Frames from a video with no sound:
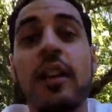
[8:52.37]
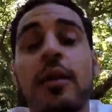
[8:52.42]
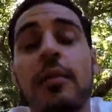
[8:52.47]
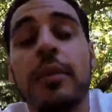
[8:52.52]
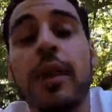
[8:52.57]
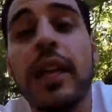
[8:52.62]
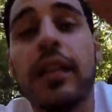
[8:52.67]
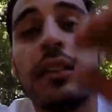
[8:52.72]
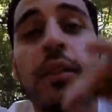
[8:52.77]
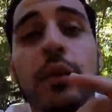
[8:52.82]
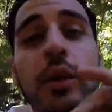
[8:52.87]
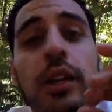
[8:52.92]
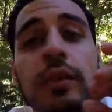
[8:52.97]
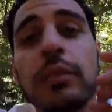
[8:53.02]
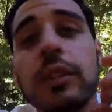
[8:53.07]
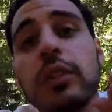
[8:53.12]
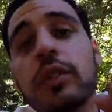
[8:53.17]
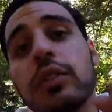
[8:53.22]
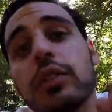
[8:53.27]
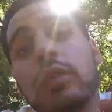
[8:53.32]
But yeah, so we're gonna
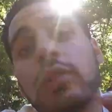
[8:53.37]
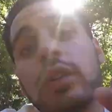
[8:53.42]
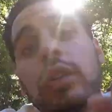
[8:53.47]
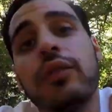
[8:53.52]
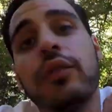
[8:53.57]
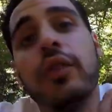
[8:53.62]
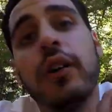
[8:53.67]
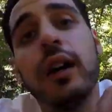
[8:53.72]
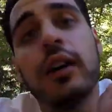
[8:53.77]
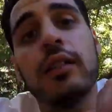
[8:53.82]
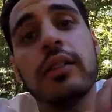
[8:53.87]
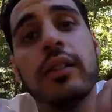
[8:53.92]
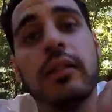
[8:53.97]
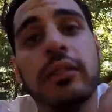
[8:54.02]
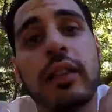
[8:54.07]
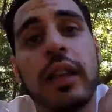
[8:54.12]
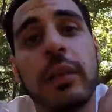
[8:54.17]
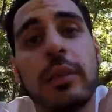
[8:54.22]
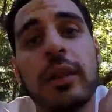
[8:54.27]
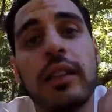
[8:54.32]
be doing 24 hours
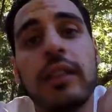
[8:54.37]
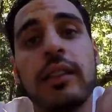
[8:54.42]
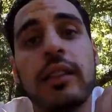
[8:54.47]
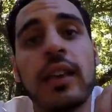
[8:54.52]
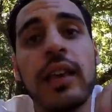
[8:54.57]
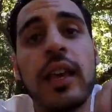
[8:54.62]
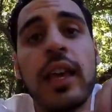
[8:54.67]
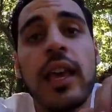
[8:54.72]
of lemons